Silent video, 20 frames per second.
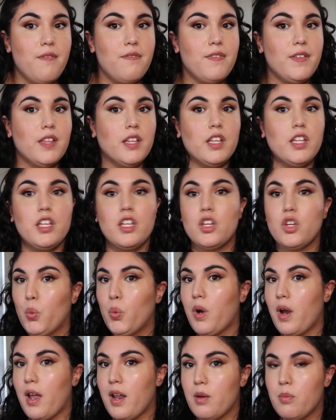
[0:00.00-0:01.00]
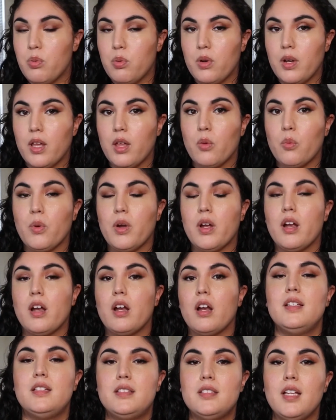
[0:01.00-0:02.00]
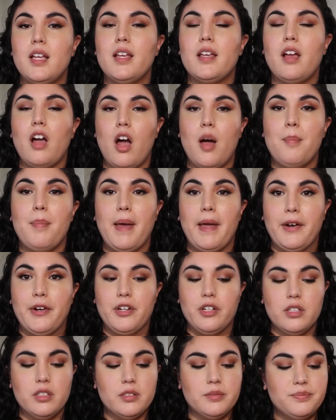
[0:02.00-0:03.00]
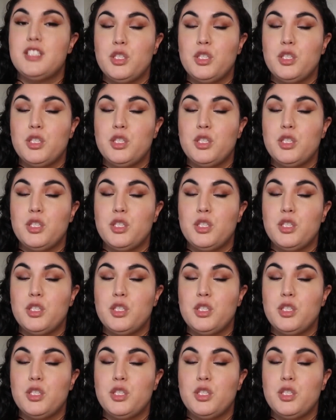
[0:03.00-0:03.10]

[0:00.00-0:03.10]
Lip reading: feel like we're at a point where it got better.